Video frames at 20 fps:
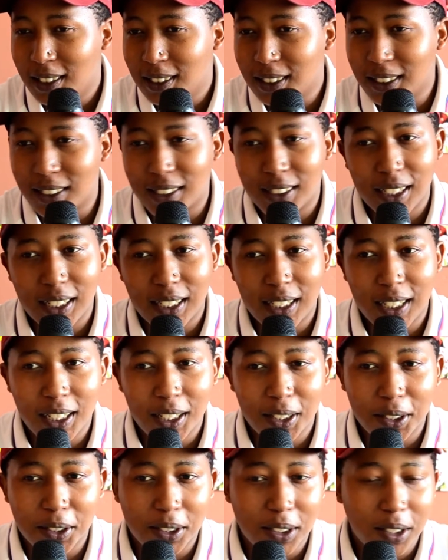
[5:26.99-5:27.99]
just take care
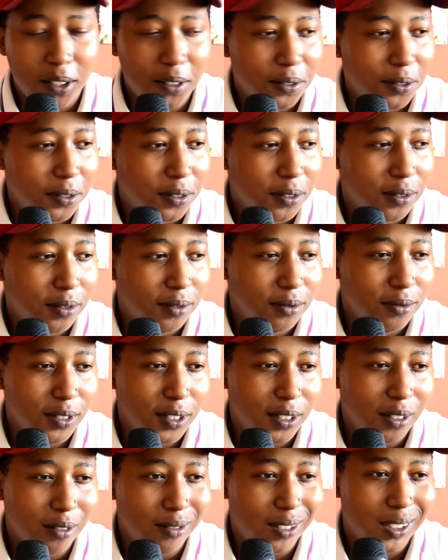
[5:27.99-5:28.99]
of yourself,
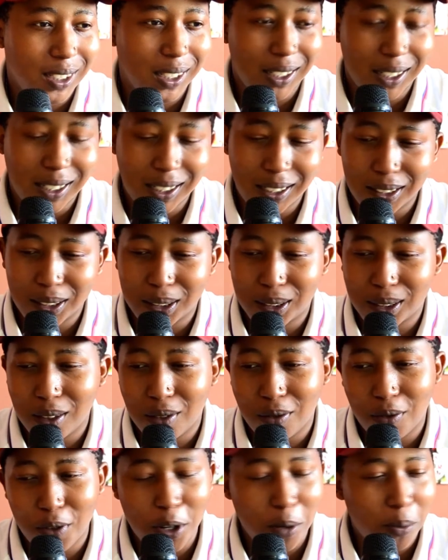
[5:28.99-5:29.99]
you know, take care of
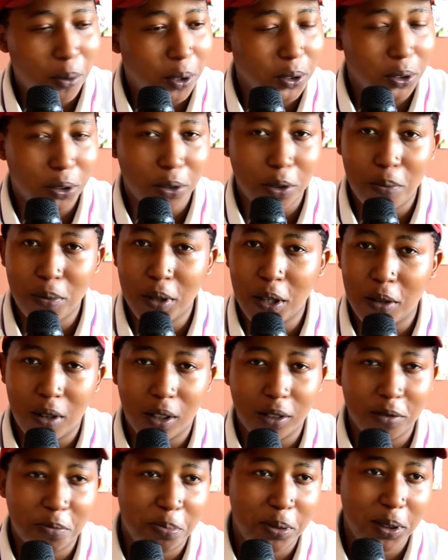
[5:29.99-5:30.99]
yourself for your most, don't be
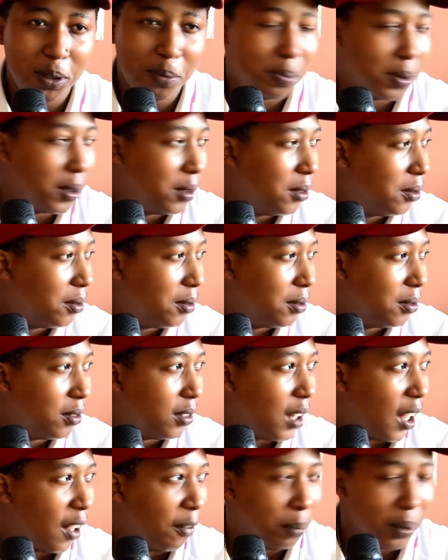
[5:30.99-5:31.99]
around people.
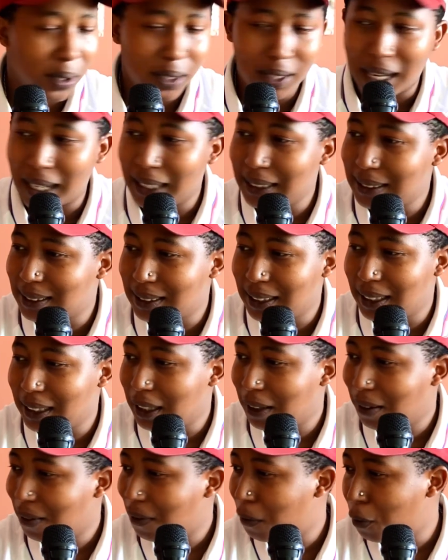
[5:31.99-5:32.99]
I've been
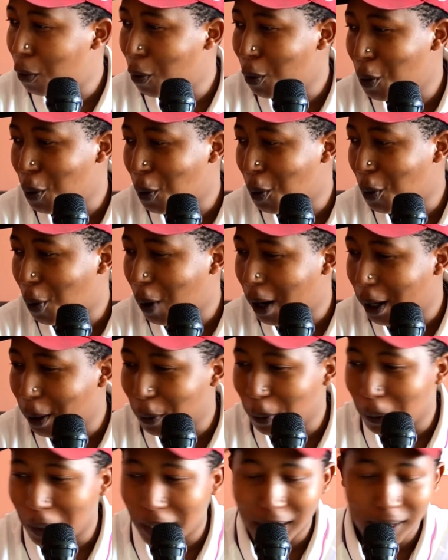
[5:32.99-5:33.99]
isolating for quite a
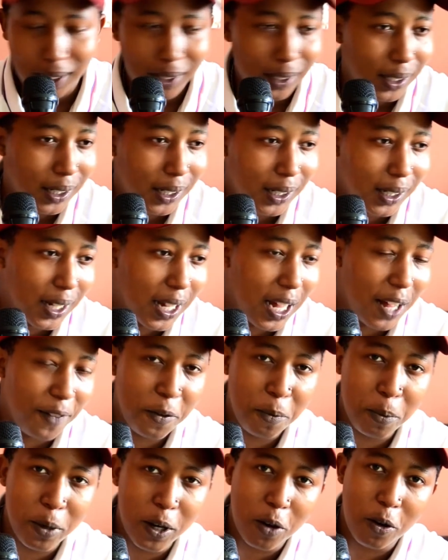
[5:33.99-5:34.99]
while. I
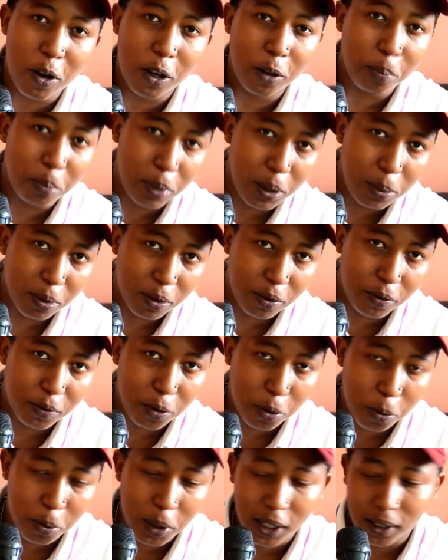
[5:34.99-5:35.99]
haven't been around people
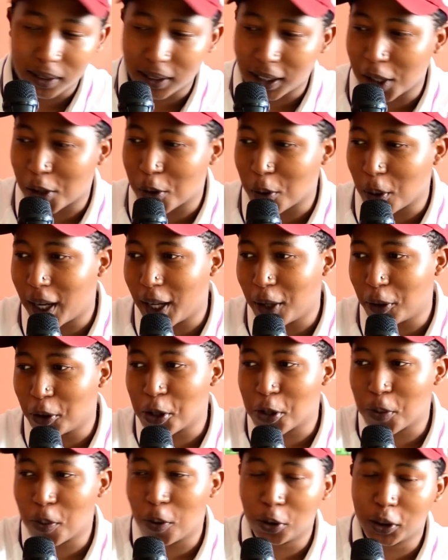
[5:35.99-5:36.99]
for a while. That's why on
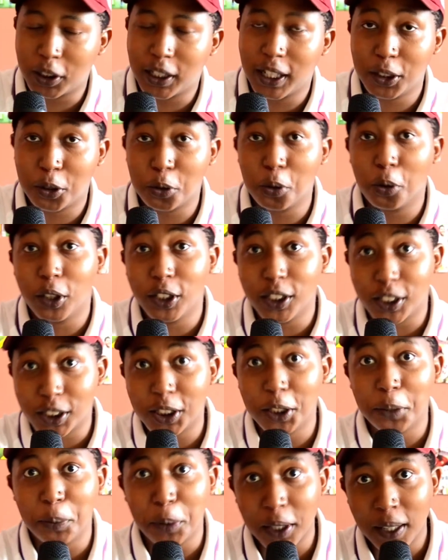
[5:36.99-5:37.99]
this podcast, you always
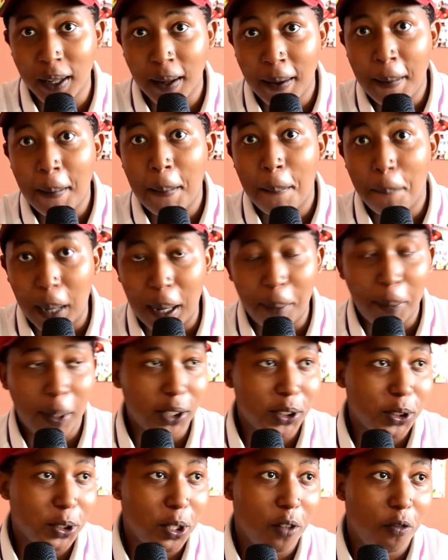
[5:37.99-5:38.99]
see me by
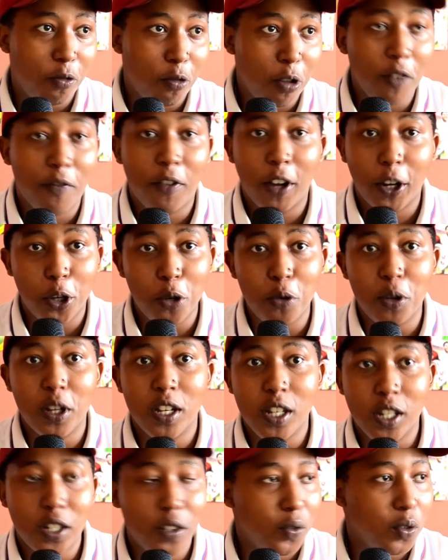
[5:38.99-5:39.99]
myself. Or if I do
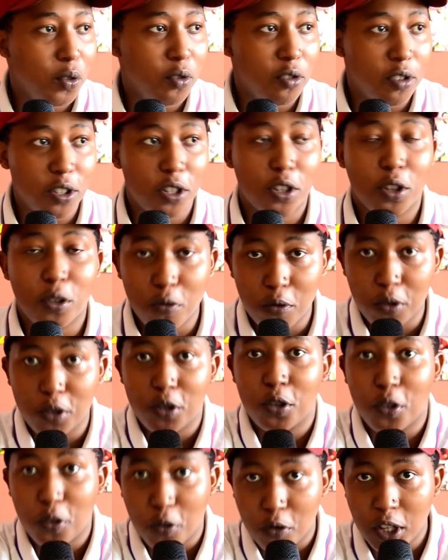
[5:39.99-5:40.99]
interviews, it's through a
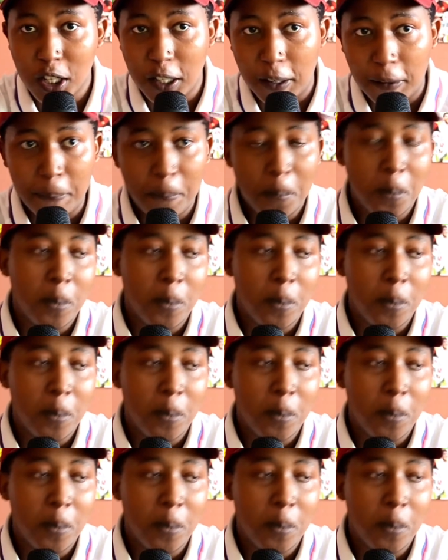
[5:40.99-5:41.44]
screen.